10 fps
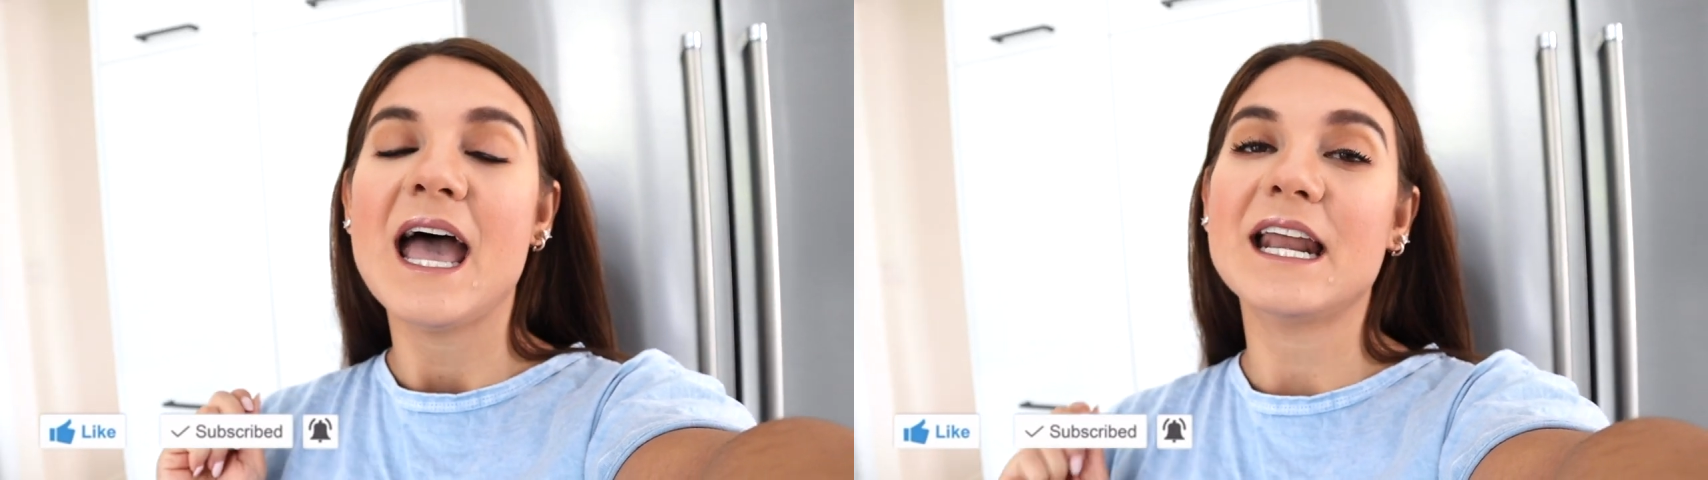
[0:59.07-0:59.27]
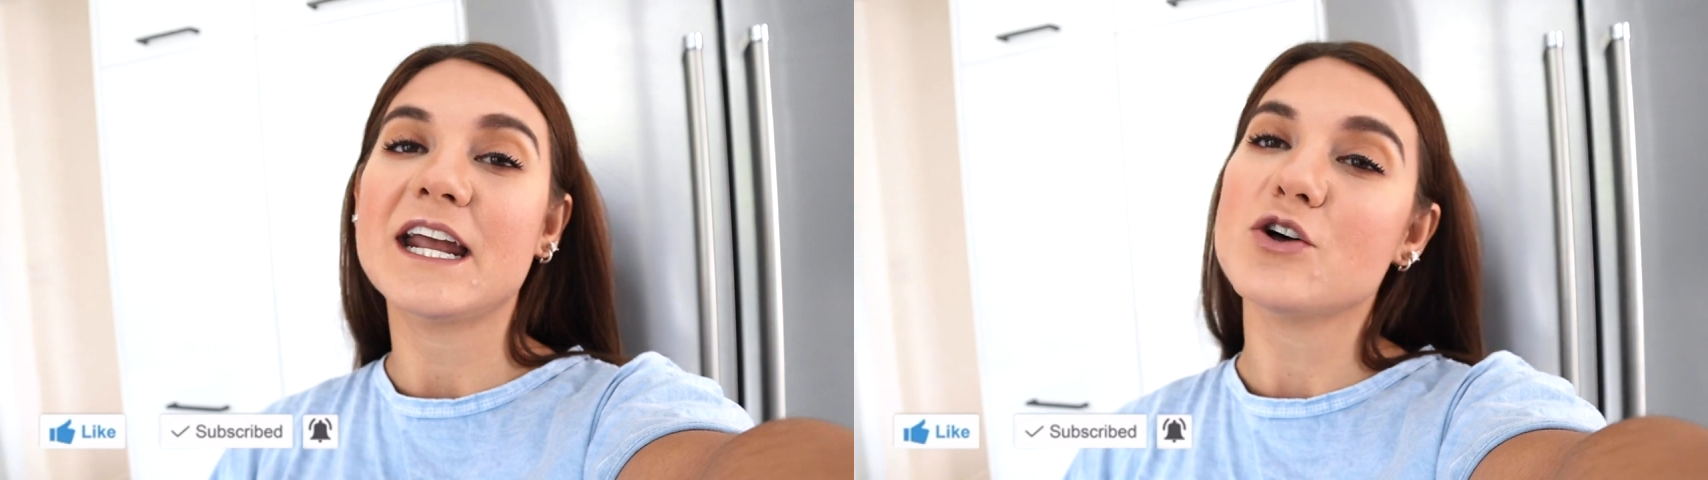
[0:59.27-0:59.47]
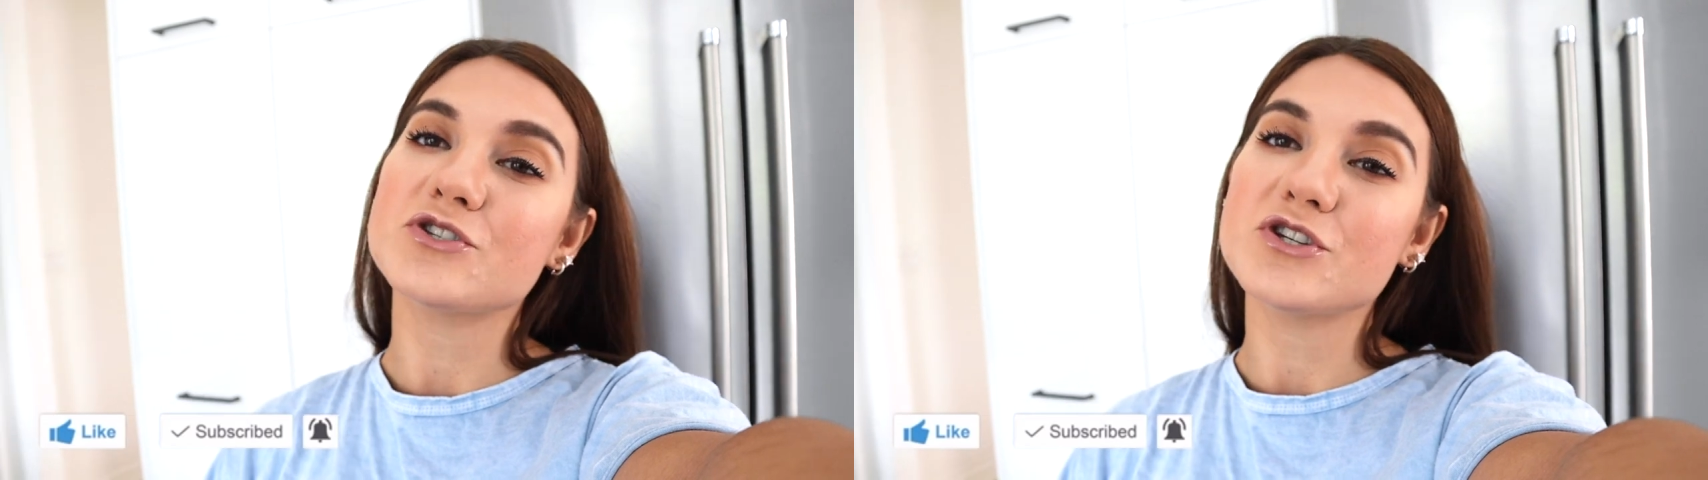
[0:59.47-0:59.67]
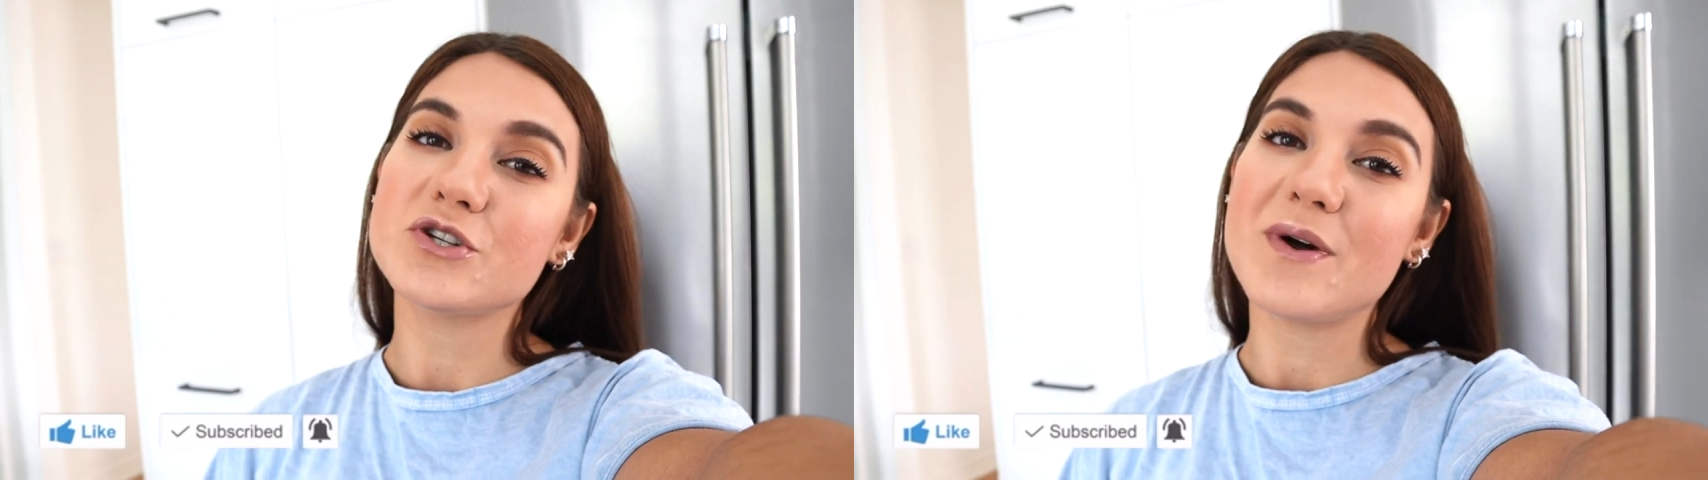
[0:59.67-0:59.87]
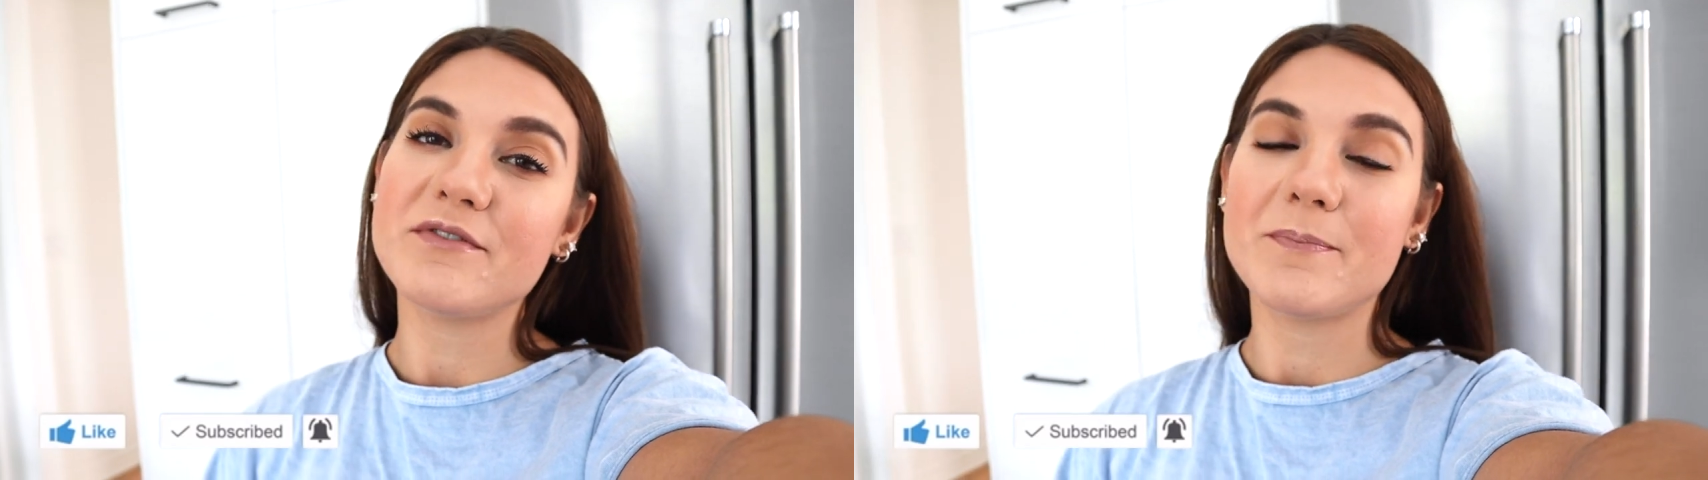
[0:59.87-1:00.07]
and I also
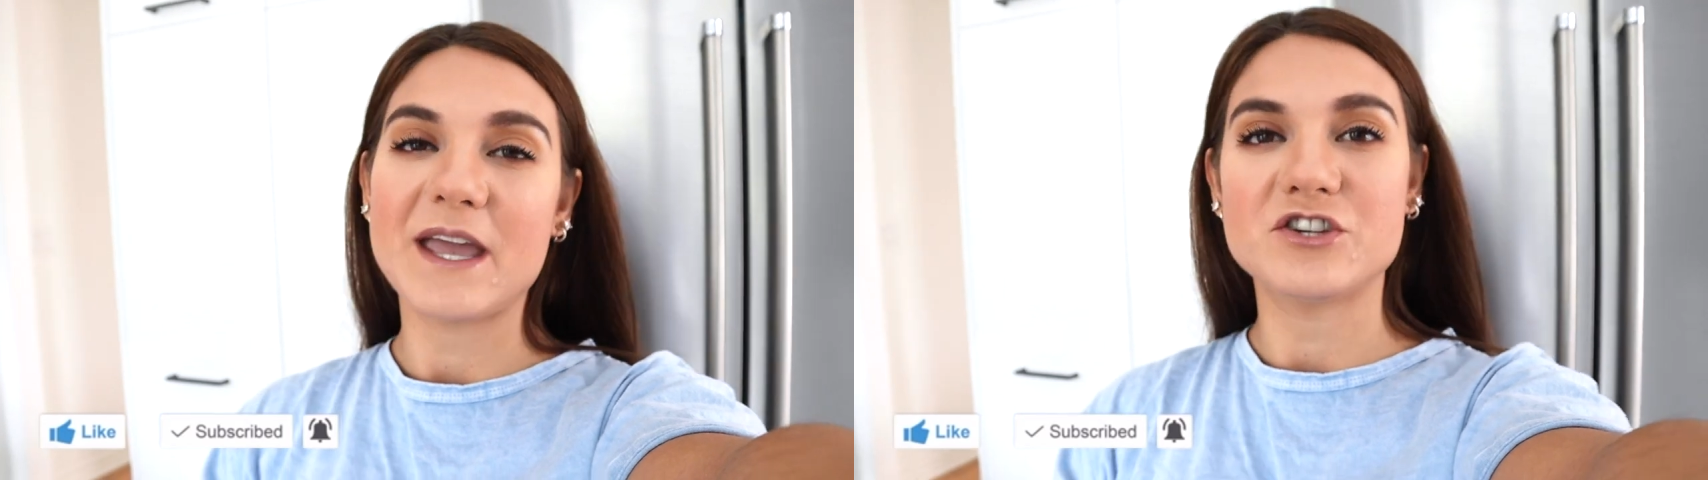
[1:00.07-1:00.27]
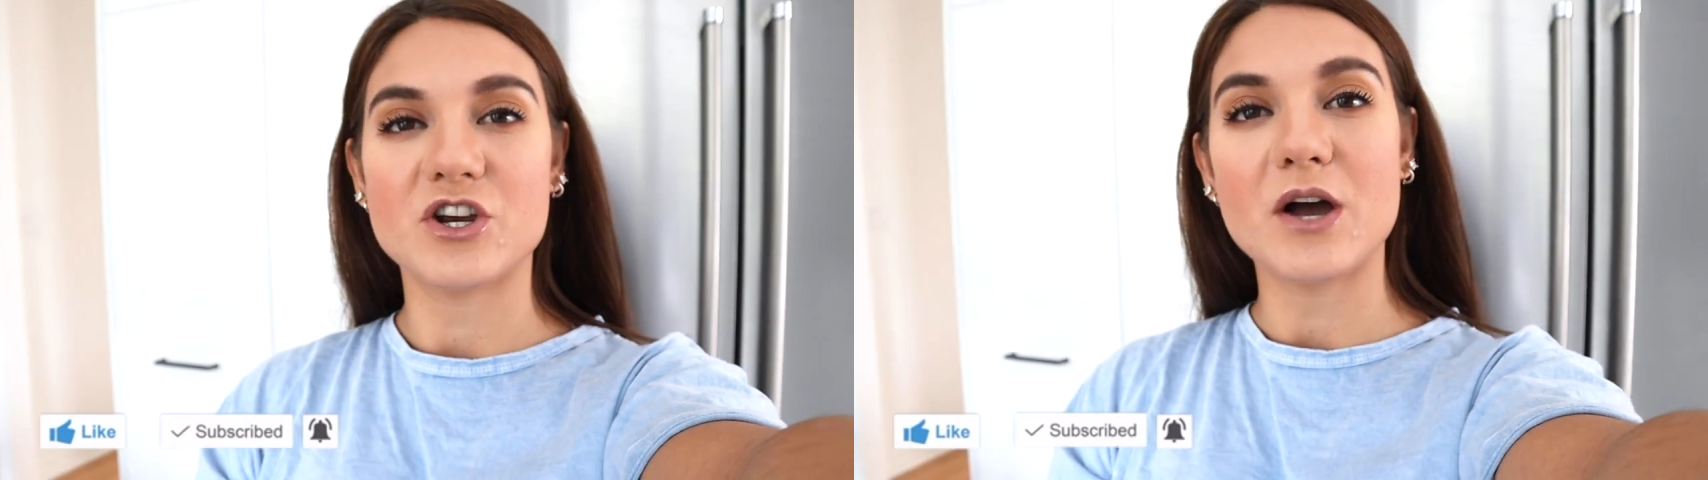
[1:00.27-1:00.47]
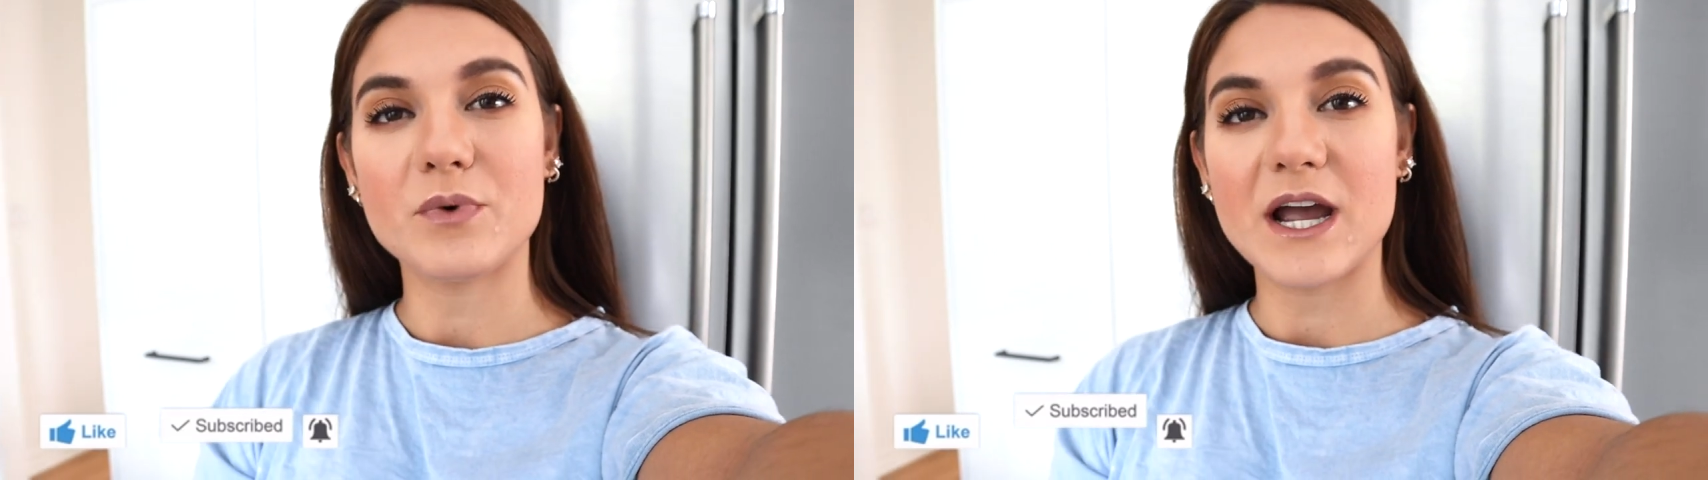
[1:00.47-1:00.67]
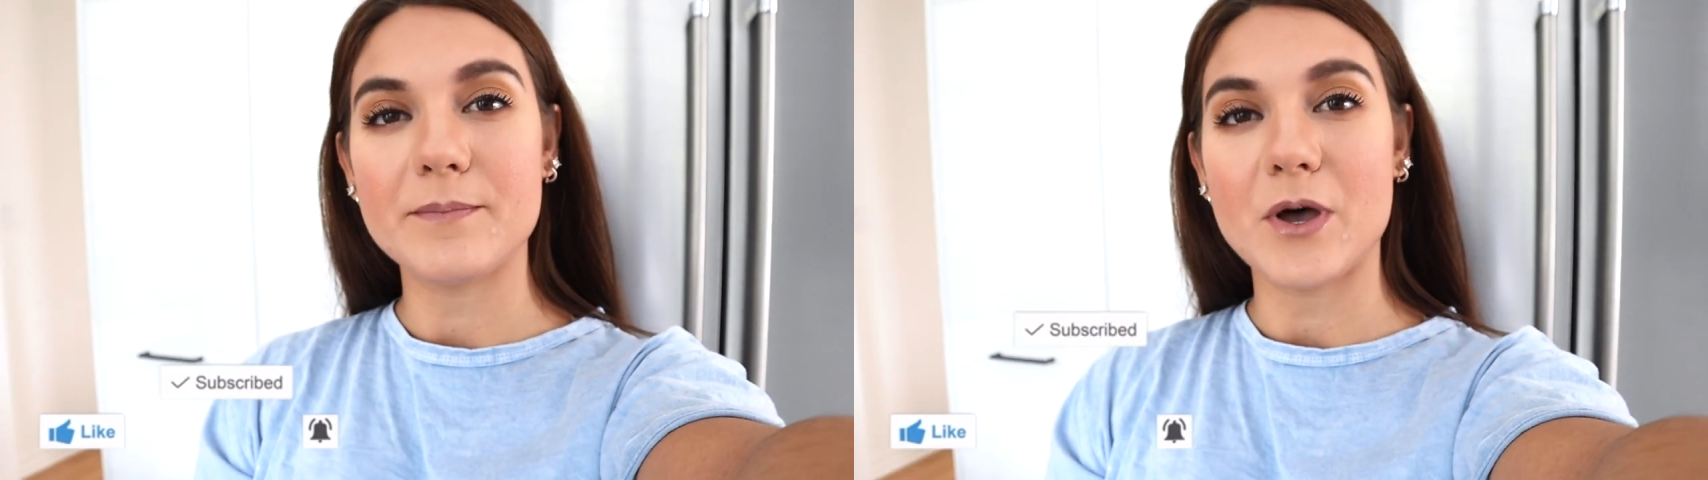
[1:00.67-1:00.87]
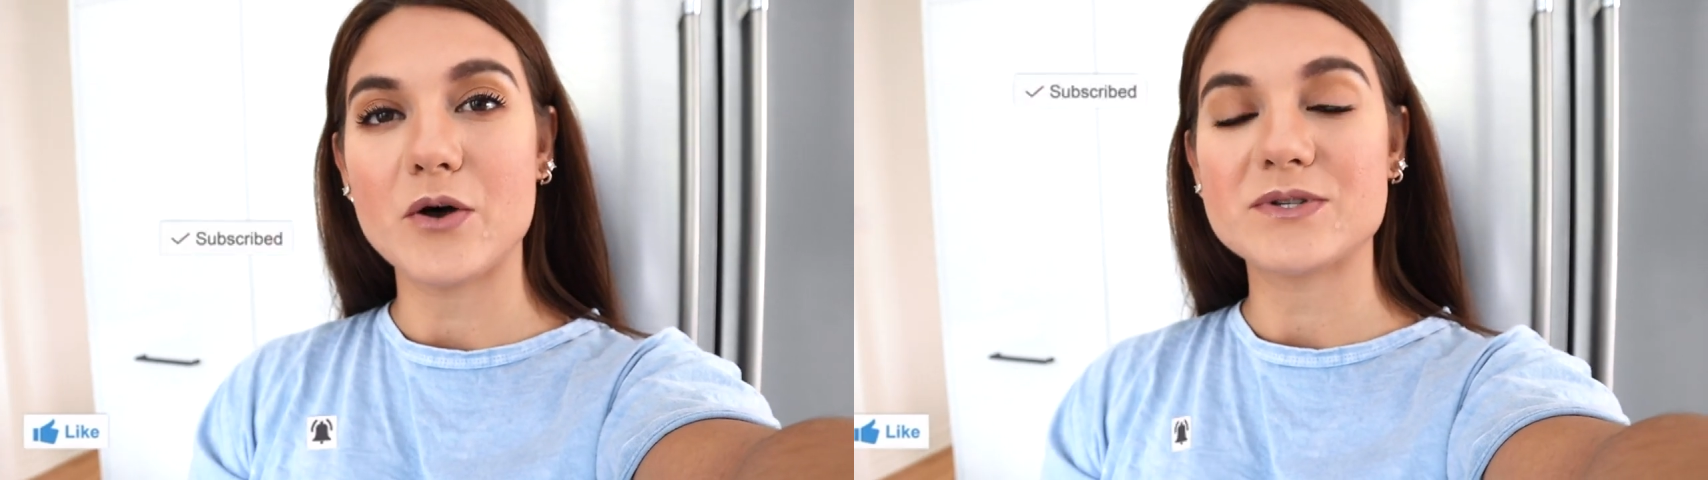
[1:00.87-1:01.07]
do have a Patreon where
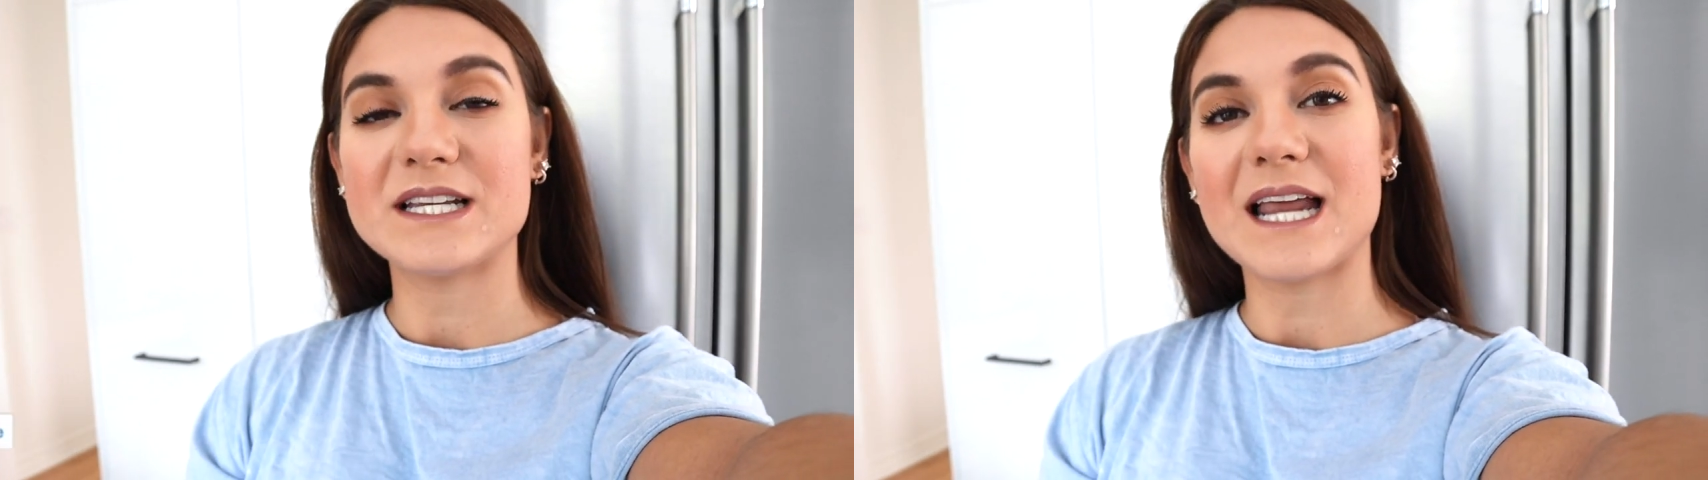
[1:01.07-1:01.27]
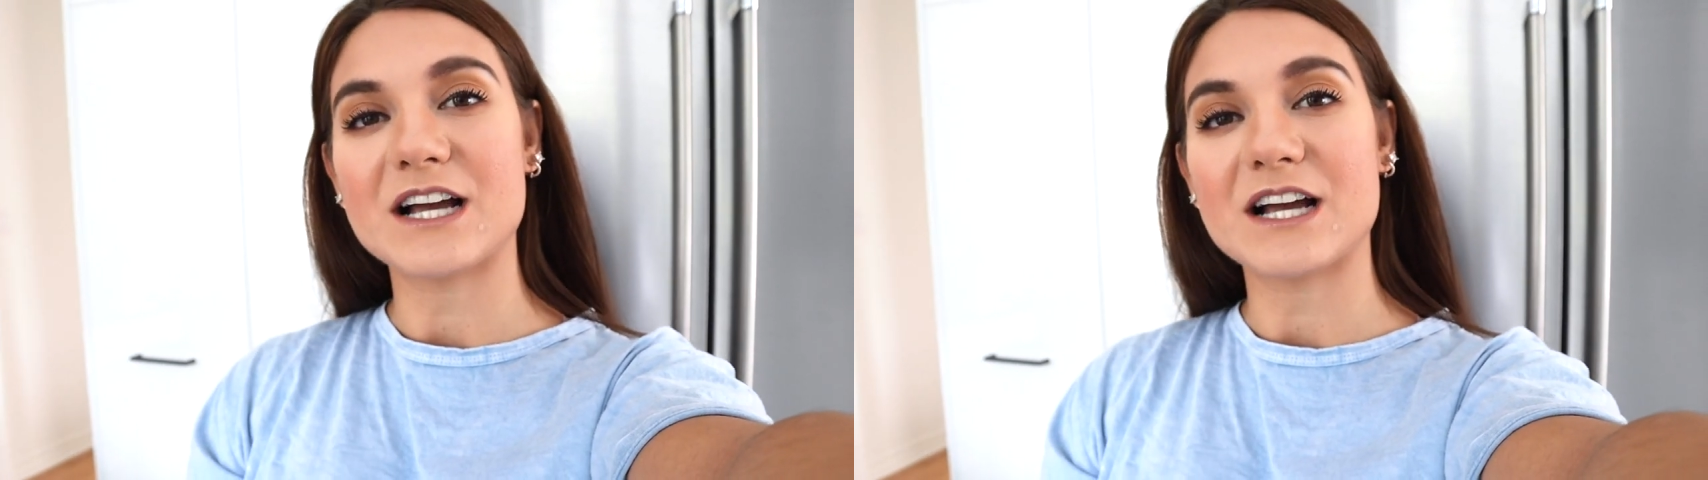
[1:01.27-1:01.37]
I post an